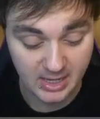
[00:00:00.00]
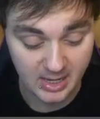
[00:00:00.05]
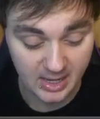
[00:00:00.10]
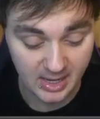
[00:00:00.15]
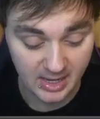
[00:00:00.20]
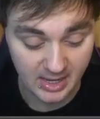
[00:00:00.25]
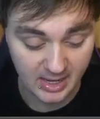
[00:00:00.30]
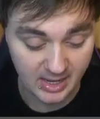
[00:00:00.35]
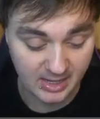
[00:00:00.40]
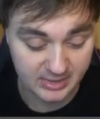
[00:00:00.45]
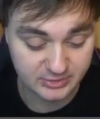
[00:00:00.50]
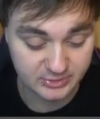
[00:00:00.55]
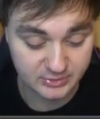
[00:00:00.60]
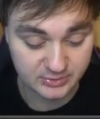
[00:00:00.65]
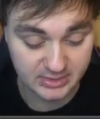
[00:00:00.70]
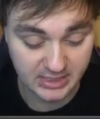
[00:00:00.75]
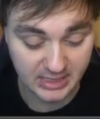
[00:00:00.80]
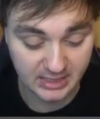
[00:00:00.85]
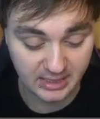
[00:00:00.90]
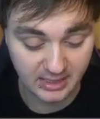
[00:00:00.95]
and you
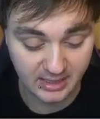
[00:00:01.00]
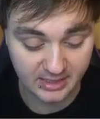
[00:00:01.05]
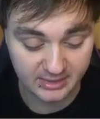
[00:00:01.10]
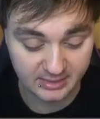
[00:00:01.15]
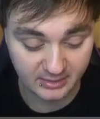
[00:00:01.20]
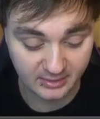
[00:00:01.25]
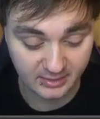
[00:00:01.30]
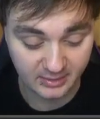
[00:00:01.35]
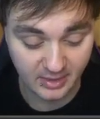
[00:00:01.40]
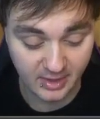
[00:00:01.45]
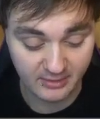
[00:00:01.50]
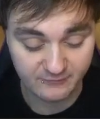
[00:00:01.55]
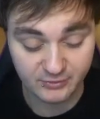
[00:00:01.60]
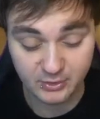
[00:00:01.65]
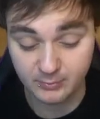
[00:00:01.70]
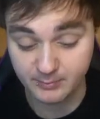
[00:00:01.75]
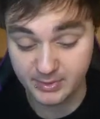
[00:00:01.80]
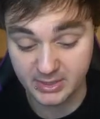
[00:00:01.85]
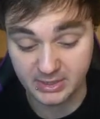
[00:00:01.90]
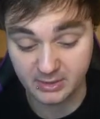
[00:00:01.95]
get like if
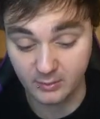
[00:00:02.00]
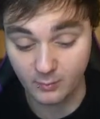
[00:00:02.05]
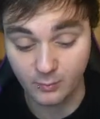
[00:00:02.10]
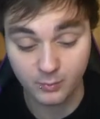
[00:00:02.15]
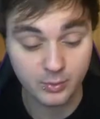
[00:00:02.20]
you pick